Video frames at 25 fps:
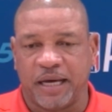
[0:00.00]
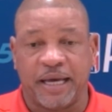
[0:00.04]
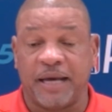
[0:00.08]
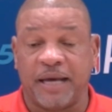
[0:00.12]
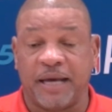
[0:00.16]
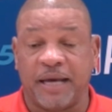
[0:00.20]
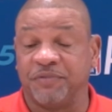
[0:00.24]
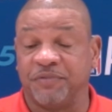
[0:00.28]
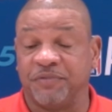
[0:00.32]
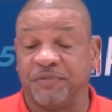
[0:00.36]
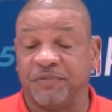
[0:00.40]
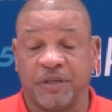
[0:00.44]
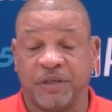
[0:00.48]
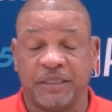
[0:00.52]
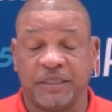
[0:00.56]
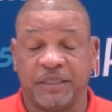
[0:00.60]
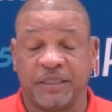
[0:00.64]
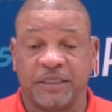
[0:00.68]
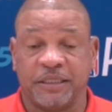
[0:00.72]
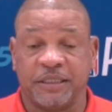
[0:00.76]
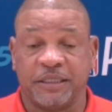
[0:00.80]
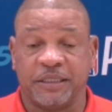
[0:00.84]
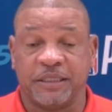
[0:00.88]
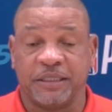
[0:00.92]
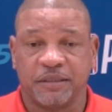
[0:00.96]
I have no
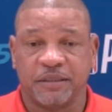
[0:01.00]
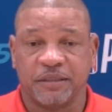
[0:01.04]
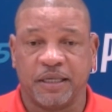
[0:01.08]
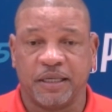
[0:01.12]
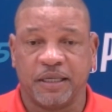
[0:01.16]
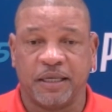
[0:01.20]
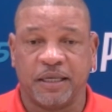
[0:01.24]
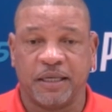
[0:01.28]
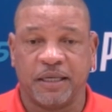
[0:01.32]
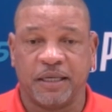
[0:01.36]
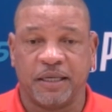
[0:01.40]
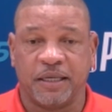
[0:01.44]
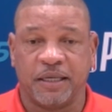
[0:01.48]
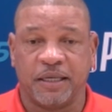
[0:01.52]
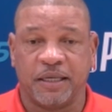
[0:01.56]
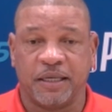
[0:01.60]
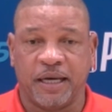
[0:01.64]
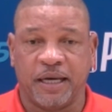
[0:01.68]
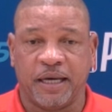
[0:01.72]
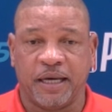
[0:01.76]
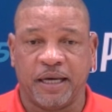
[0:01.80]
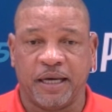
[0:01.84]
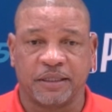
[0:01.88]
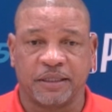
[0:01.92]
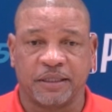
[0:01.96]
idea. Uh,
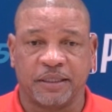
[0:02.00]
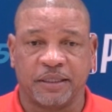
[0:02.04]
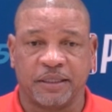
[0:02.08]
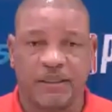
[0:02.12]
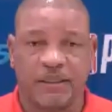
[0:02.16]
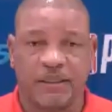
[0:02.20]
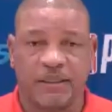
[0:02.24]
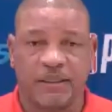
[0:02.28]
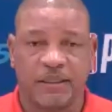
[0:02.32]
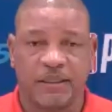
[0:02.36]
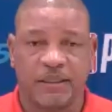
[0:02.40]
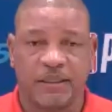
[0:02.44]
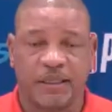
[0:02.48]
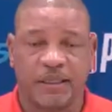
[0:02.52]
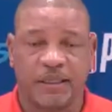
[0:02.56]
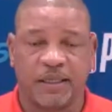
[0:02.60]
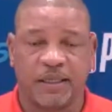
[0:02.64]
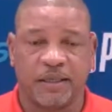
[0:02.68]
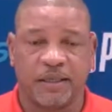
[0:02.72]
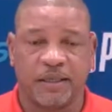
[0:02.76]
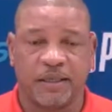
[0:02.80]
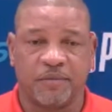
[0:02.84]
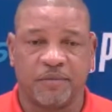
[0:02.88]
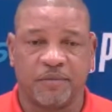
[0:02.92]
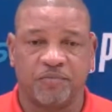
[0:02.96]
honestly,
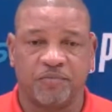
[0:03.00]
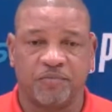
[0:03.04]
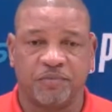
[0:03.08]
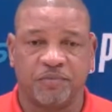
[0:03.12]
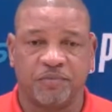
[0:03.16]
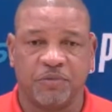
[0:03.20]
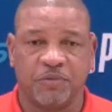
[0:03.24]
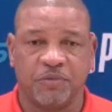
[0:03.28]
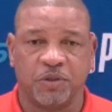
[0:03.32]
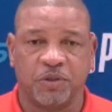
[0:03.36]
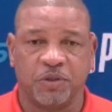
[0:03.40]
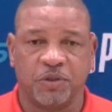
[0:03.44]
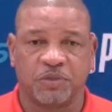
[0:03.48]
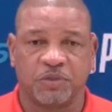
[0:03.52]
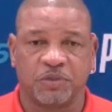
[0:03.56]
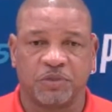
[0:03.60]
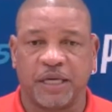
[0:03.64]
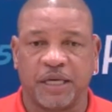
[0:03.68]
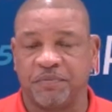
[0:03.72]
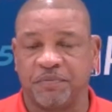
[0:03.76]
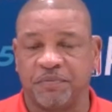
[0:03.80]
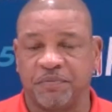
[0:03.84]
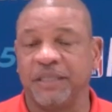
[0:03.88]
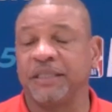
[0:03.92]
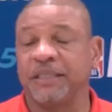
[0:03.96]
um, it will
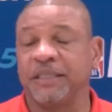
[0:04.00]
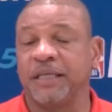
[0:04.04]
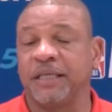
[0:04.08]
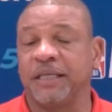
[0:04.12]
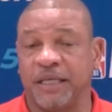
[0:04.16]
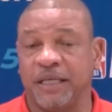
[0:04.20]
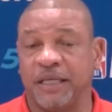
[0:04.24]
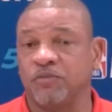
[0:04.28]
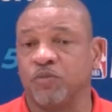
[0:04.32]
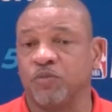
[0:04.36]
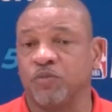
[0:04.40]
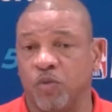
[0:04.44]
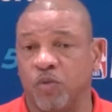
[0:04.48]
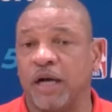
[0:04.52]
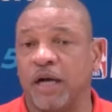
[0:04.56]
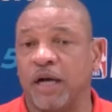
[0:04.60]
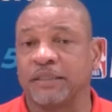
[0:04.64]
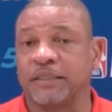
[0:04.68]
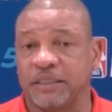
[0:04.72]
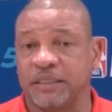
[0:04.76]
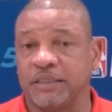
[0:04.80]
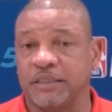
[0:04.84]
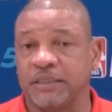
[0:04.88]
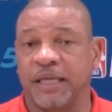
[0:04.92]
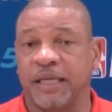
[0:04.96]
take me again
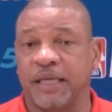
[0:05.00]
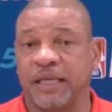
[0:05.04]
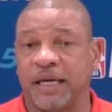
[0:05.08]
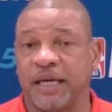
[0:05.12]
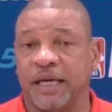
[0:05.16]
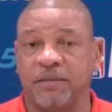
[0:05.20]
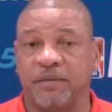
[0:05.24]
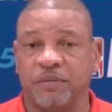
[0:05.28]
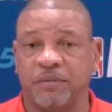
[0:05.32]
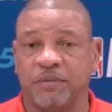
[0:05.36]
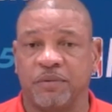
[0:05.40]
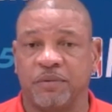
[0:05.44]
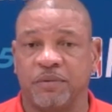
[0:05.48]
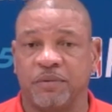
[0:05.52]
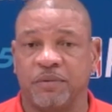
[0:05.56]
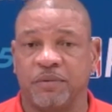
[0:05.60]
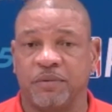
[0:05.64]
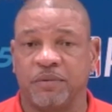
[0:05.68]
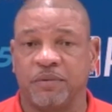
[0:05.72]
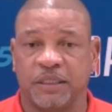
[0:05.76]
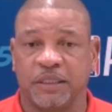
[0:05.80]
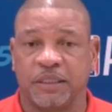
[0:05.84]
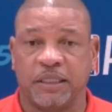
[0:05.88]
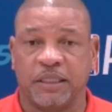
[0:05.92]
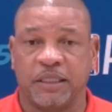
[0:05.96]
watching the game
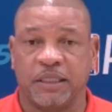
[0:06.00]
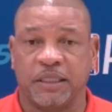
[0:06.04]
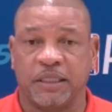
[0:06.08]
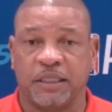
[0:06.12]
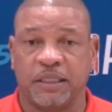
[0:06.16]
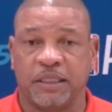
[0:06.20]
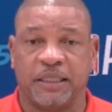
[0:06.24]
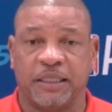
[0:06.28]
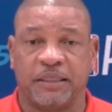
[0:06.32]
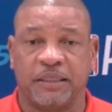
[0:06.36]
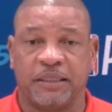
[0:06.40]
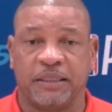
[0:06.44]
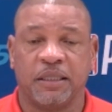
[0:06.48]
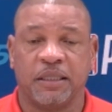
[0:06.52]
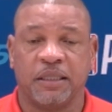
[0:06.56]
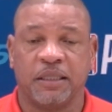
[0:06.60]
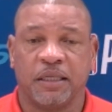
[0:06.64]
again.